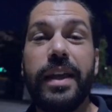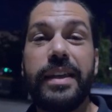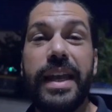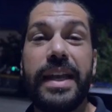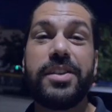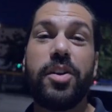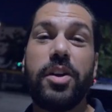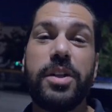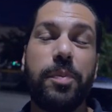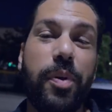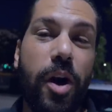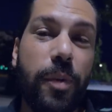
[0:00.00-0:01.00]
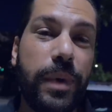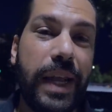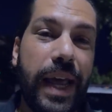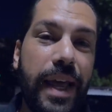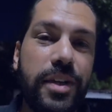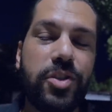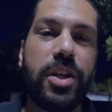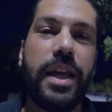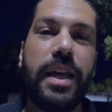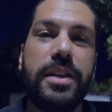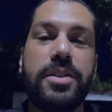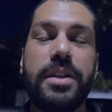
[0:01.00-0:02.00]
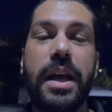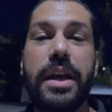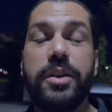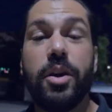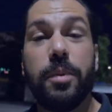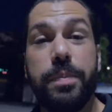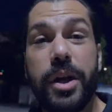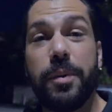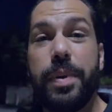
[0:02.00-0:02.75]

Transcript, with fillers: Yes, our department has changed their beard